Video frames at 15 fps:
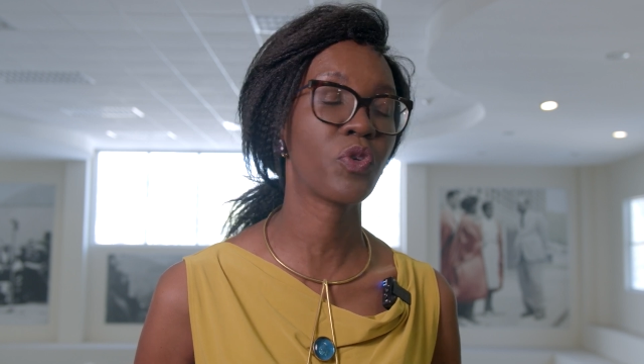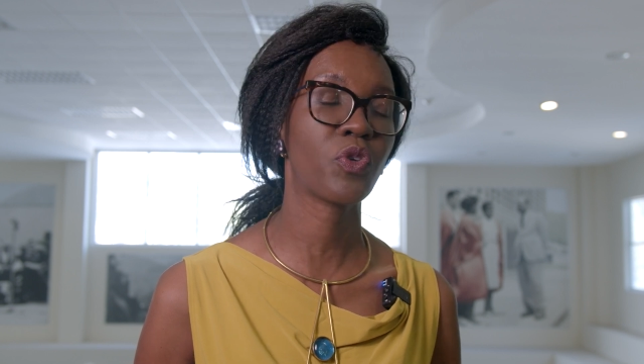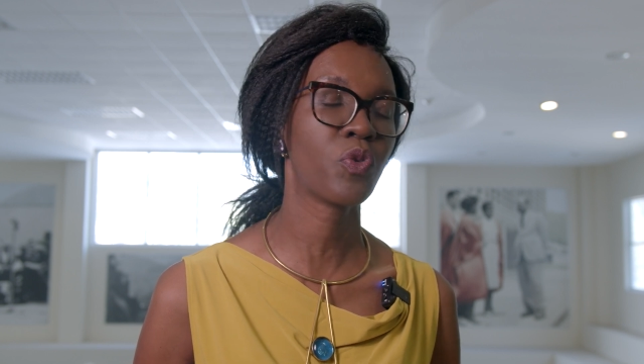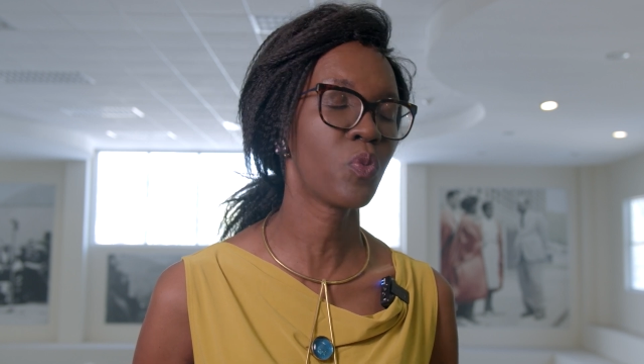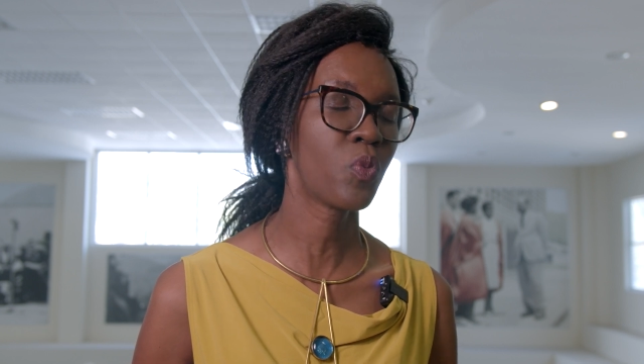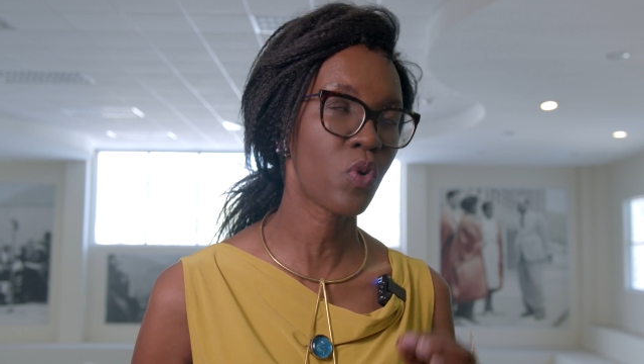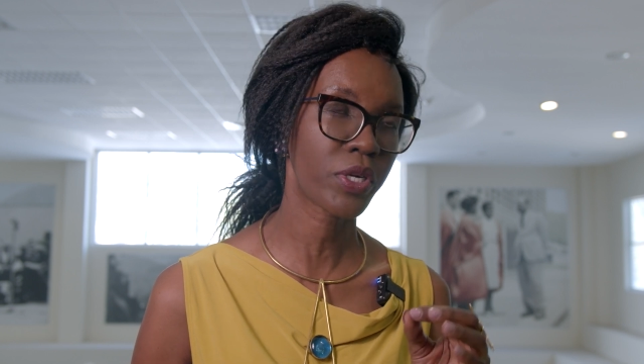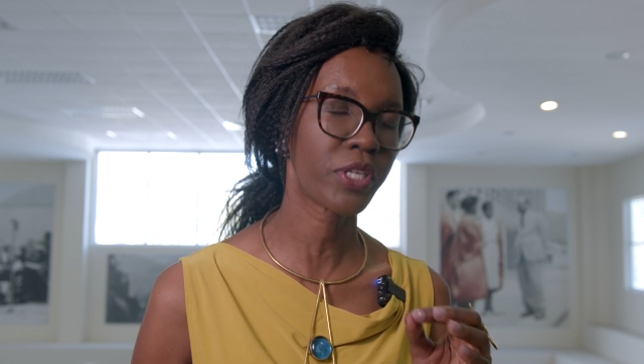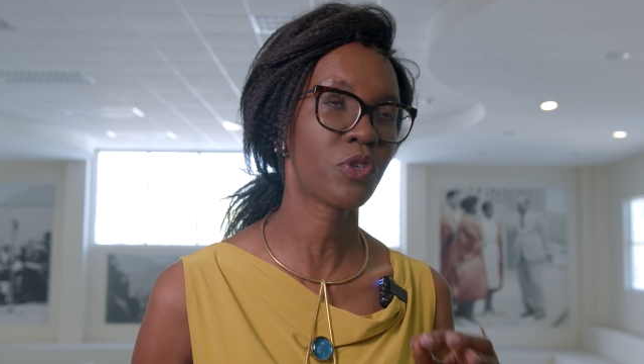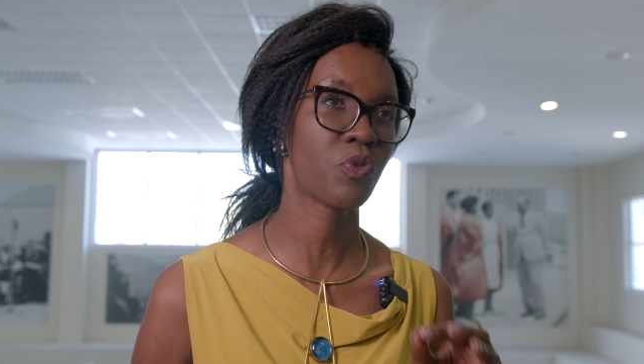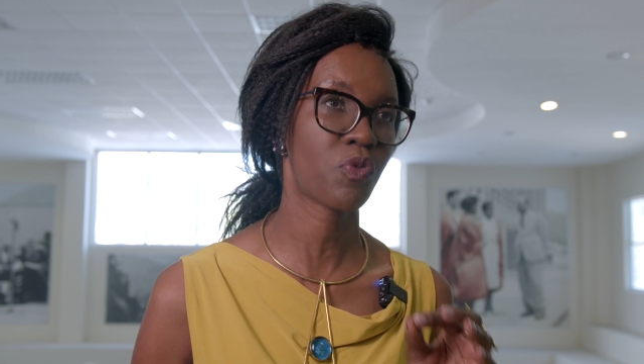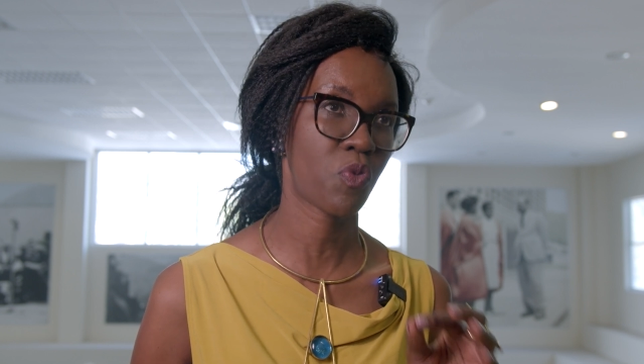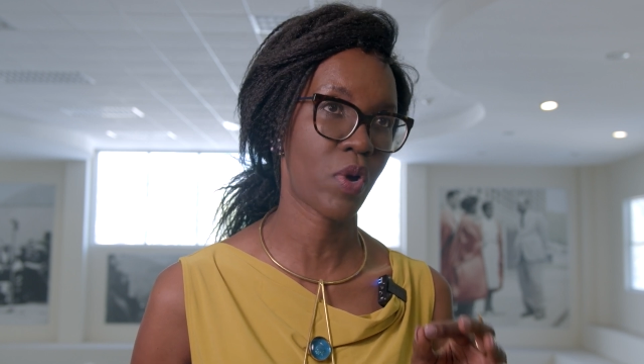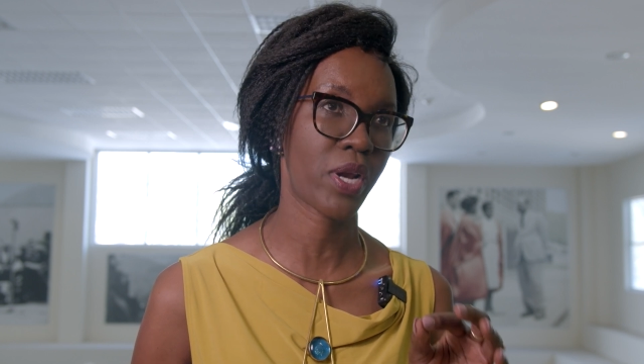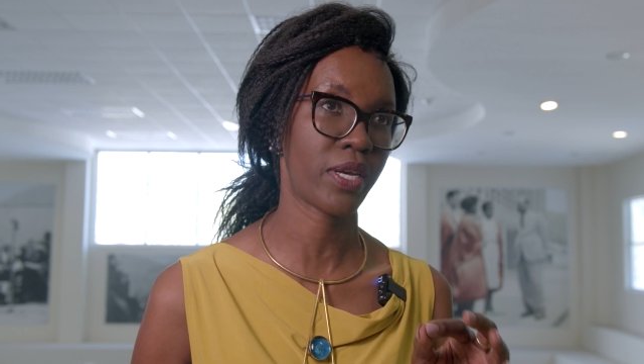You walk into
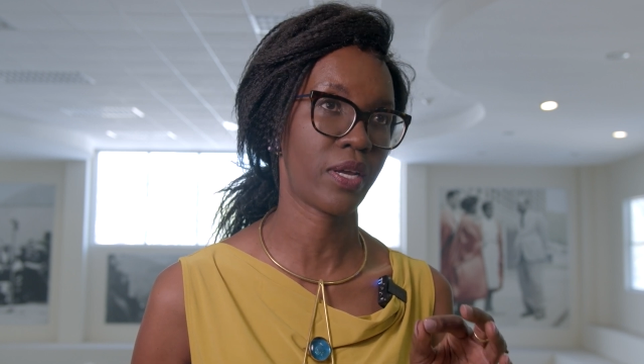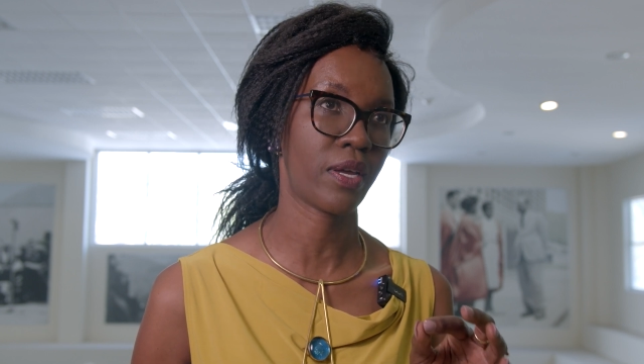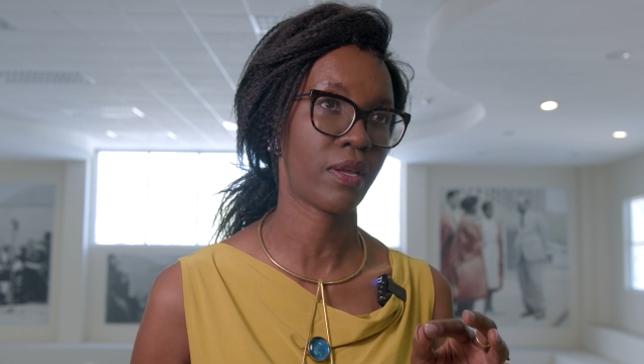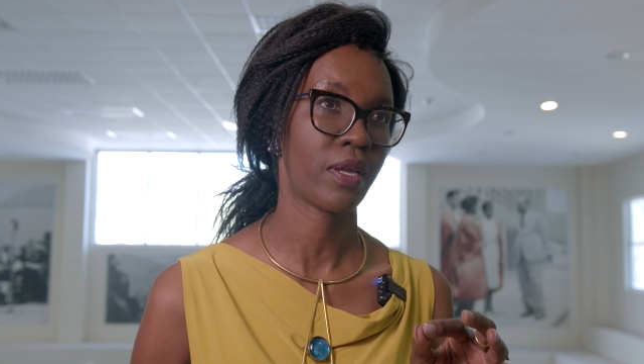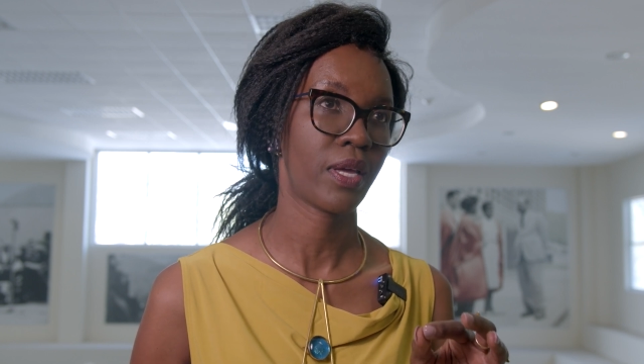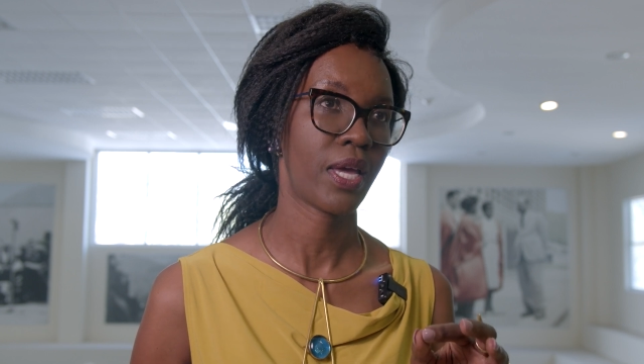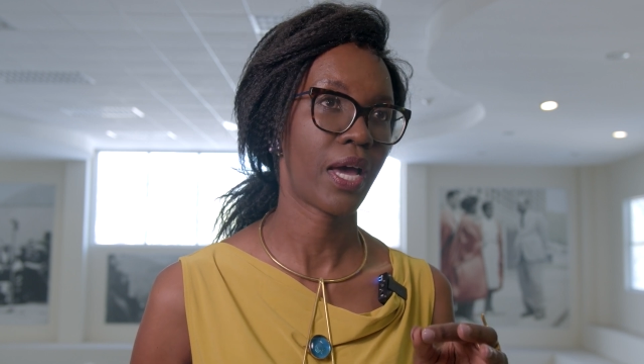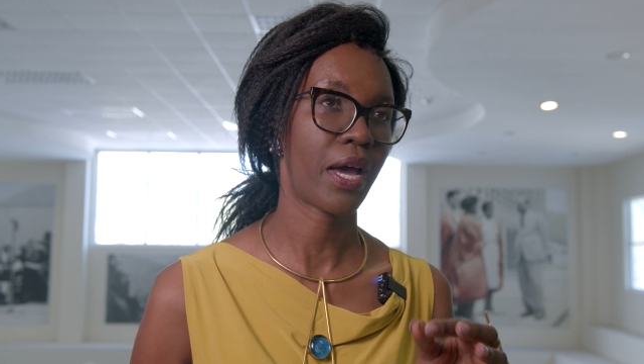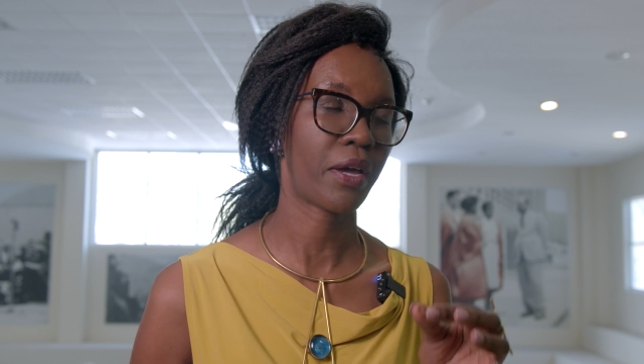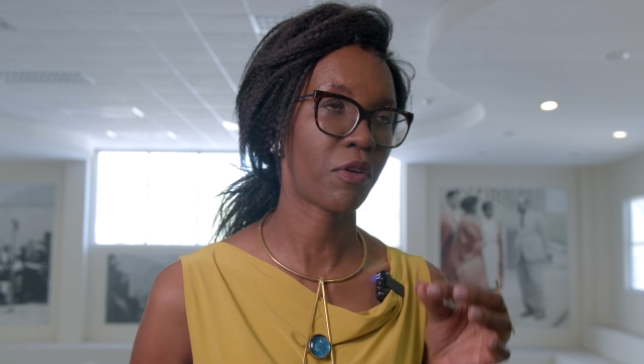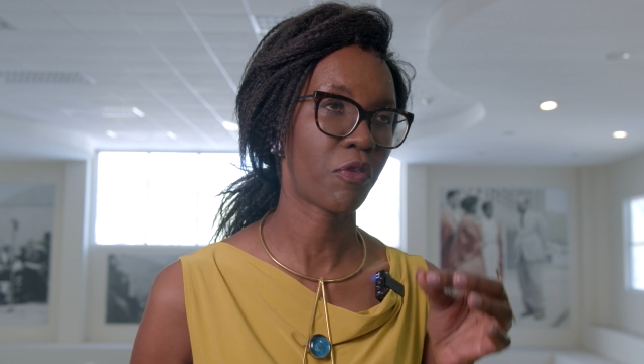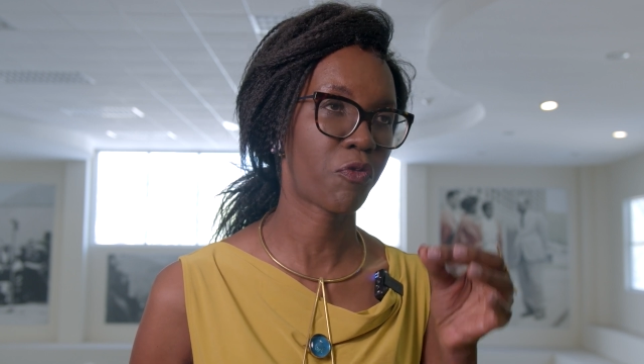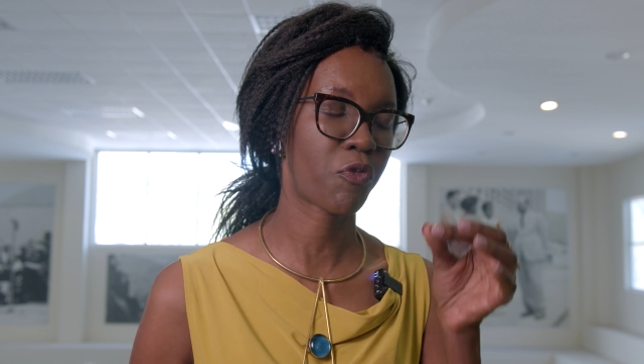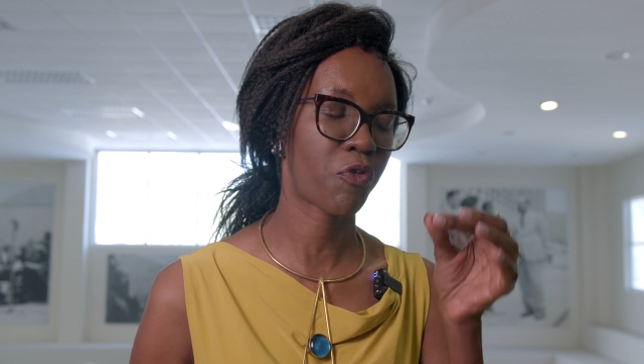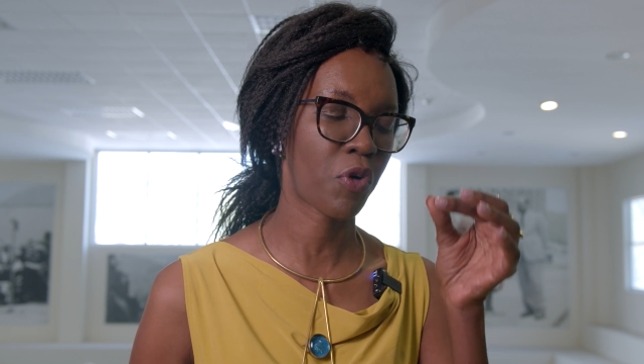Rwanda,
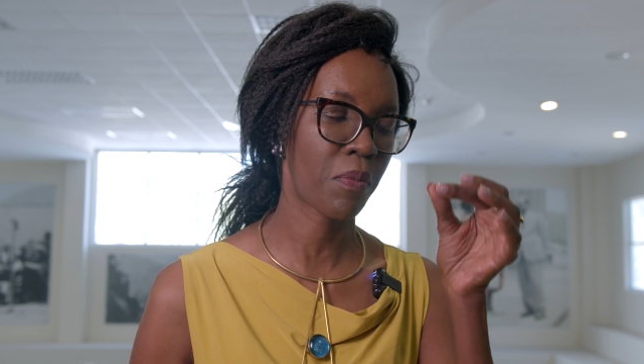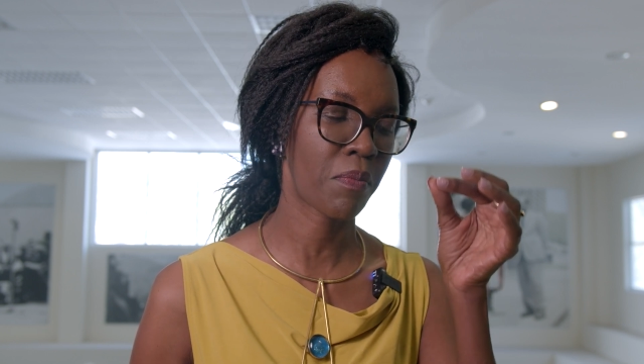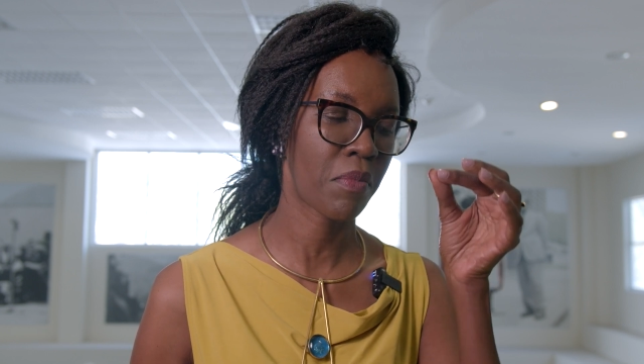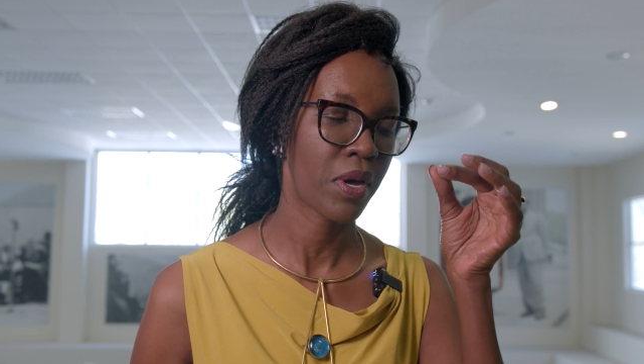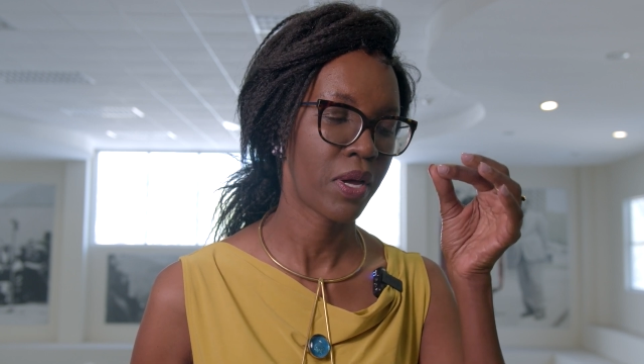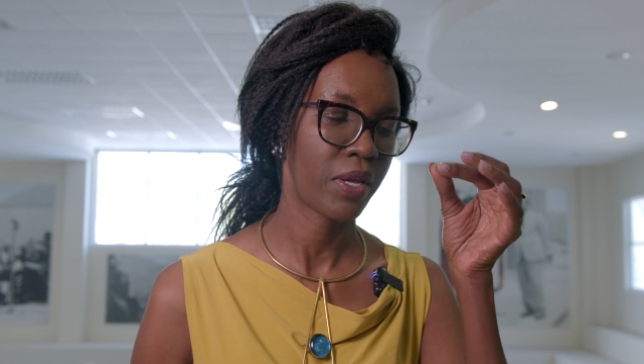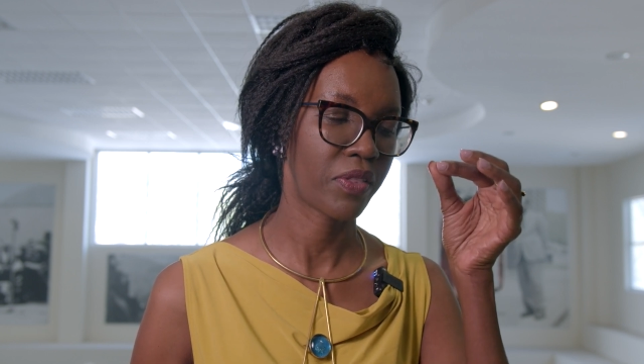and from